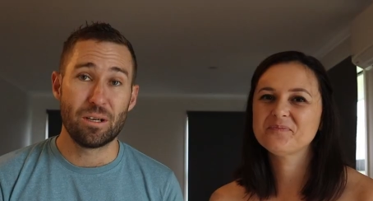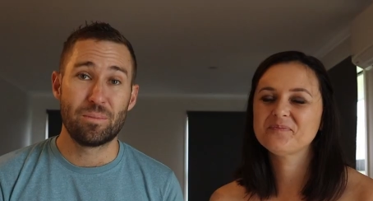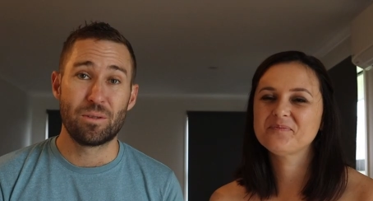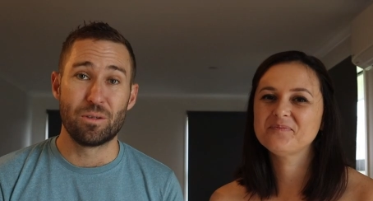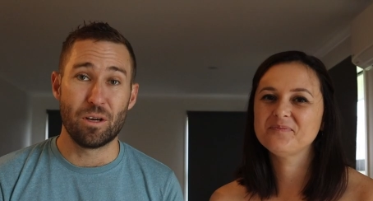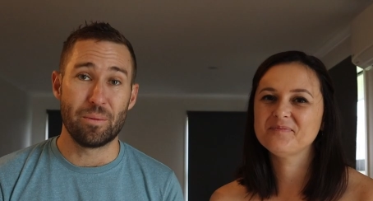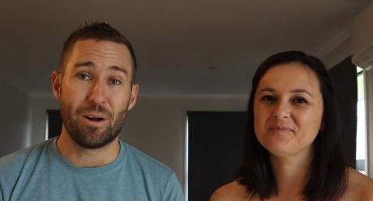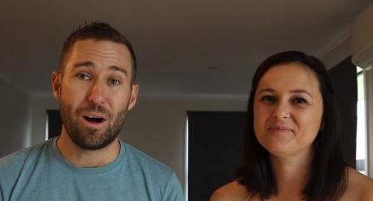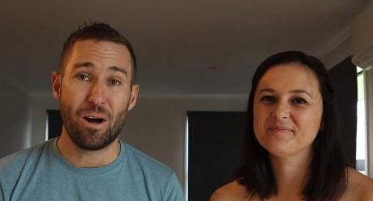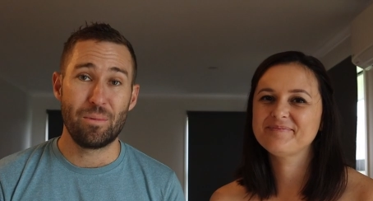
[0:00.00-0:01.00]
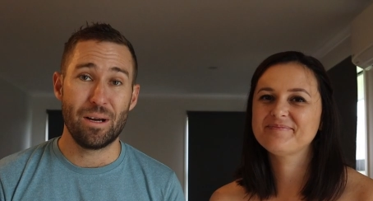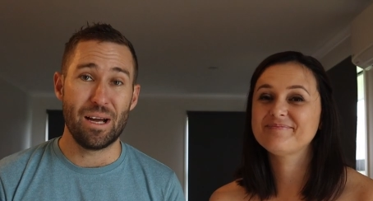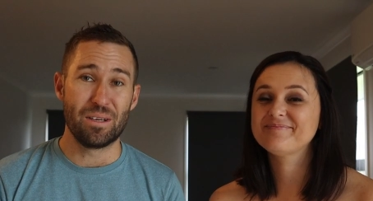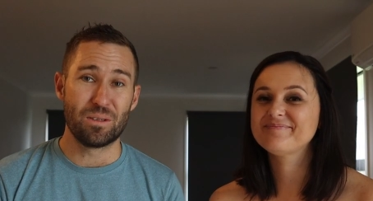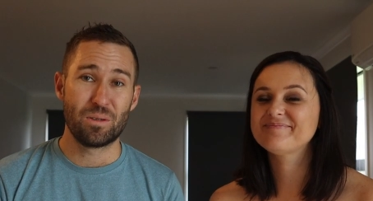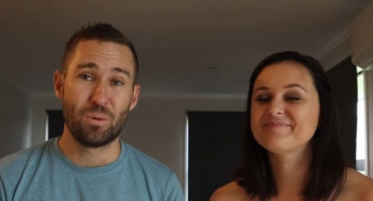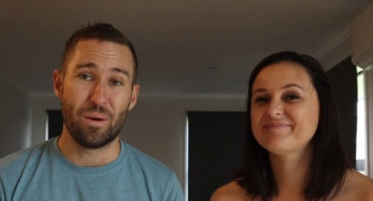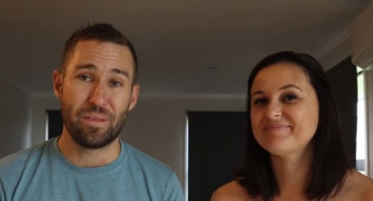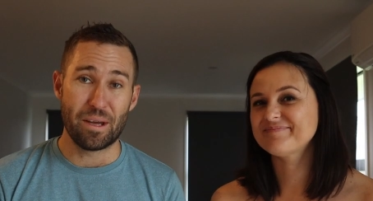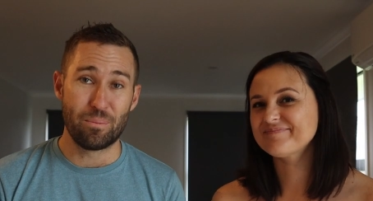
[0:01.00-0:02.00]
Speaker 1: ship to Durban Harbour and you still
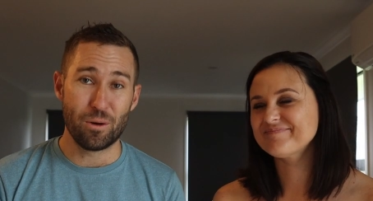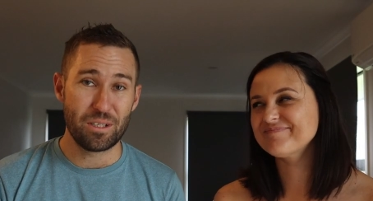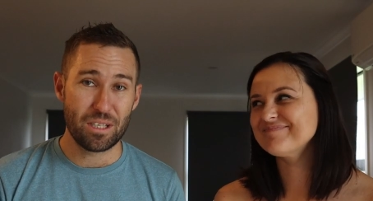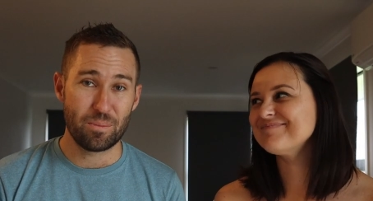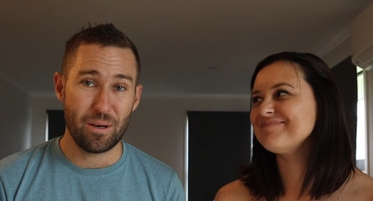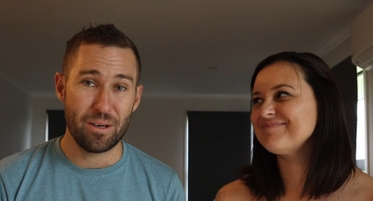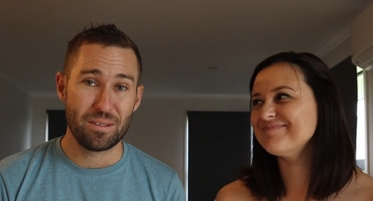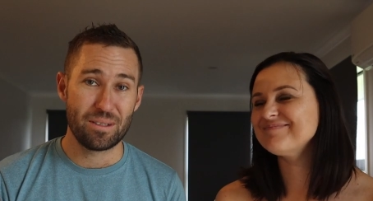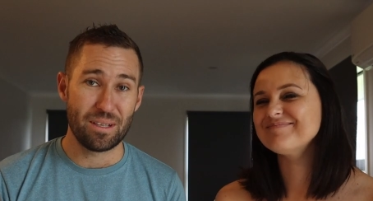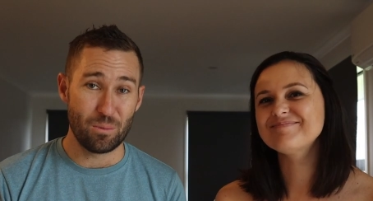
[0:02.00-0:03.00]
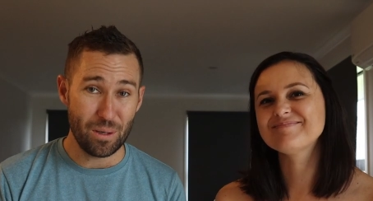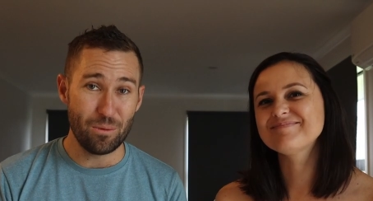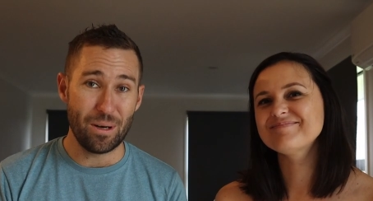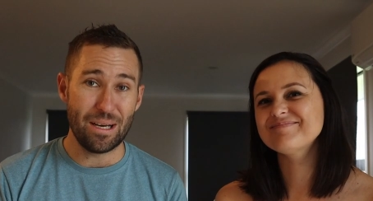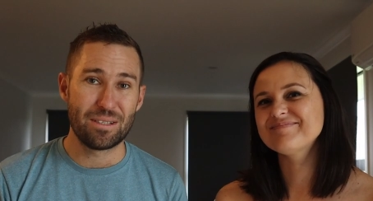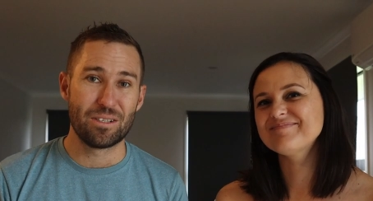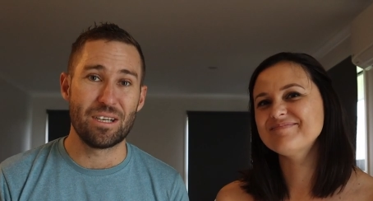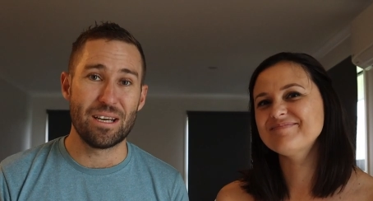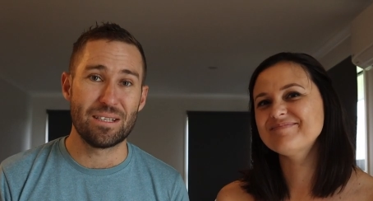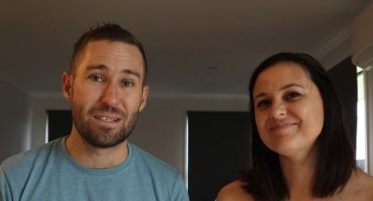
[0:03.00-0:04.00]
want that bush experience, then we really
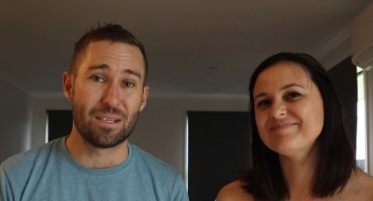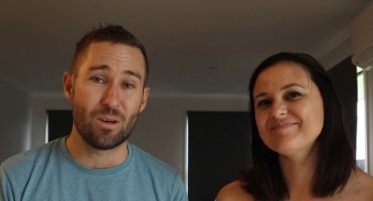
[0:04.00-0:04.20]
suggest the